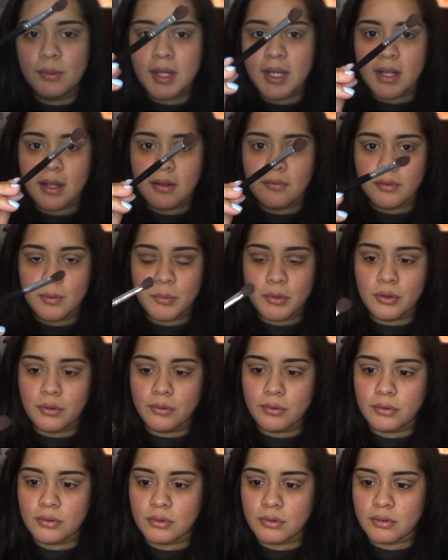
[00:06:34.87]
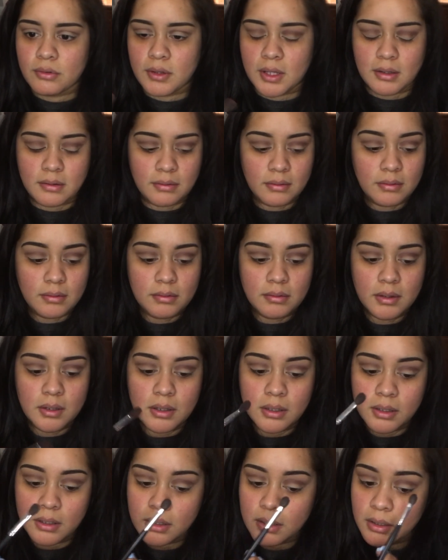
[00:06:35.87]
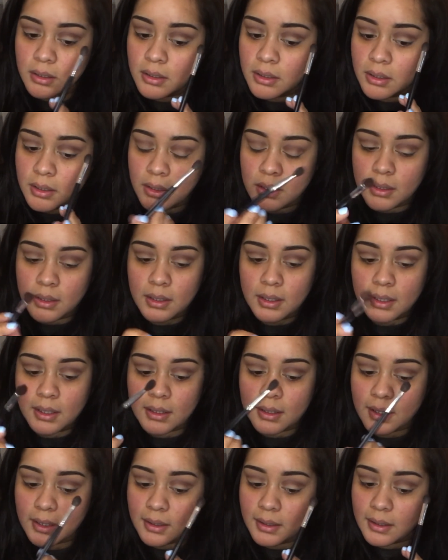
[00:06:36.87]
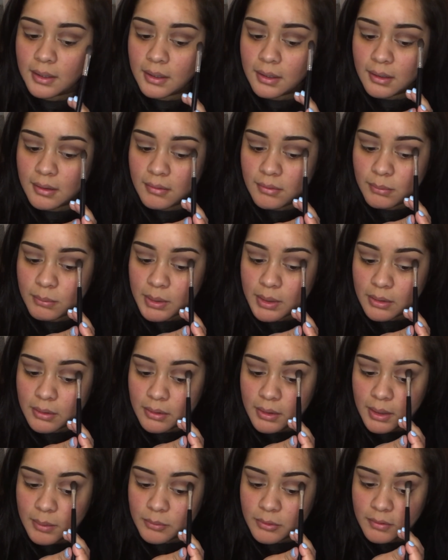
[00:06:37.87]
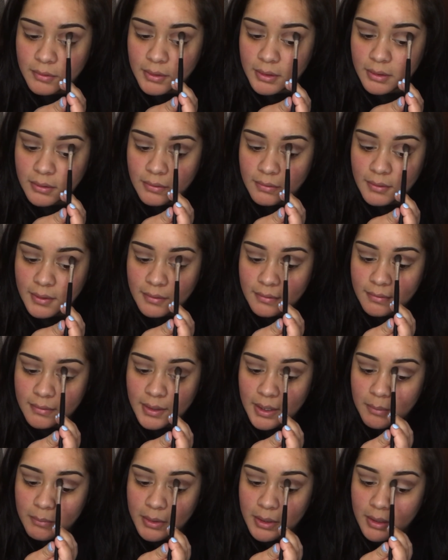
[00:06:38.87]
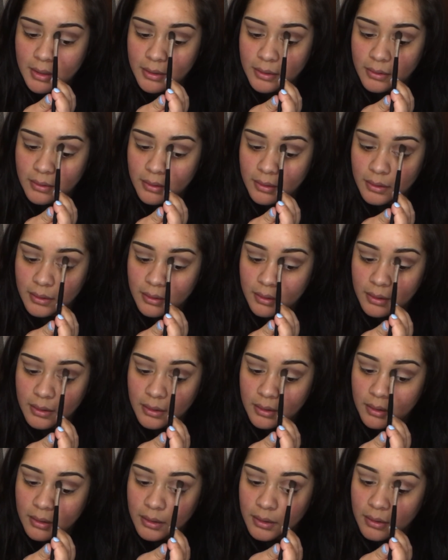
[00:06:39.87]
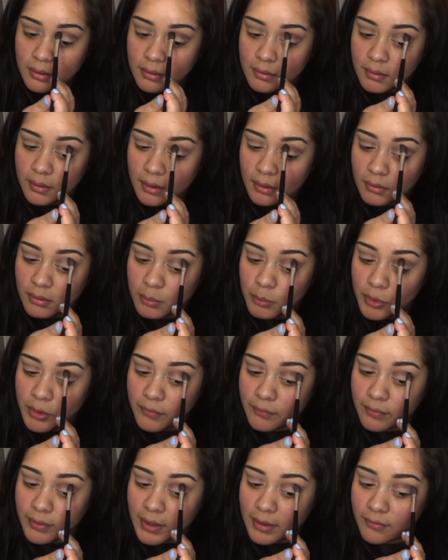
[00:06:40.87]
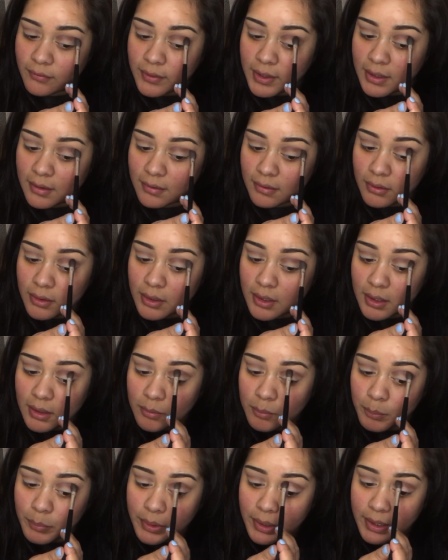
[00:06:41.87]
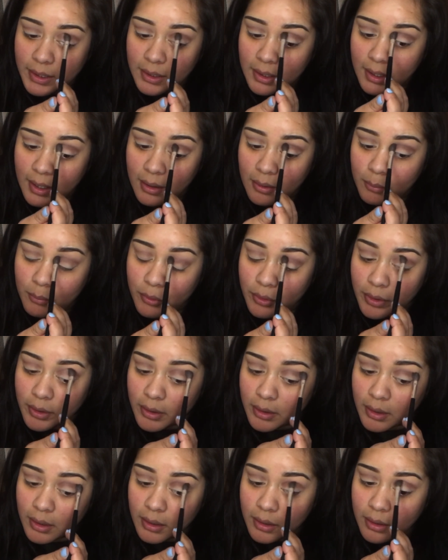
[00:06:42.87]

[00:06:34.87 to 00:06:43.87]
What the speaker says: one I got from Coastal Scents, and I like it as well. I'm just going to use that same color. See how it's more fluffy, so you can blend it out more.